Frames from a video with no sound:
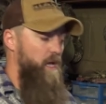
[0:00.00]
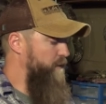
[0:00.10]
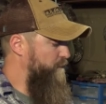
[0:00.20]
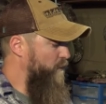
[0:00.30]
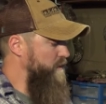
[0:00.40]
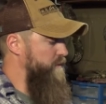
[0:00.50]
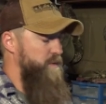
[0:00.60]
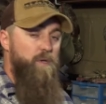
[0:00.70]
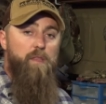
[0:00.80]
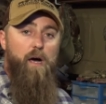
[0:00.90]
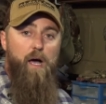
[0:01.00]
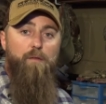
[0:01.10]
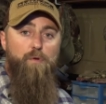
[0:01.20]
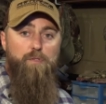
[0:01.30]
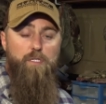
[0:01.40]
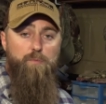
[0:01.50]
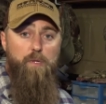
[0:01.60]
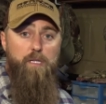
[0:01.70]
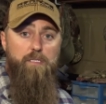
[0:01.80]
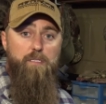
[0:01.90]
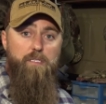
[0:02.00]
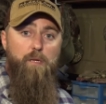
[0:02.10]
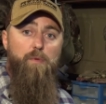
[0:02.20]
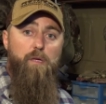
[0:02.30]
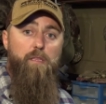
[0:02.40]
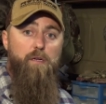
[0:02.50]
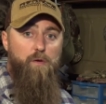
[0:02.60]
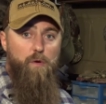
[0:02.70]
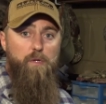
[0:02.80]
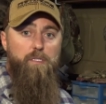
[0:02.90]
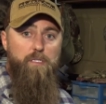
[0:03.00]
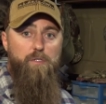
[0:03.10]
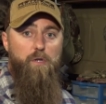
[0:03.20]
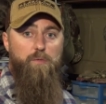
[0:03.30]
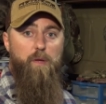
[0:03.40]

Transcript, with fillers: and forced between the high voltage plates to simulate the corona discharge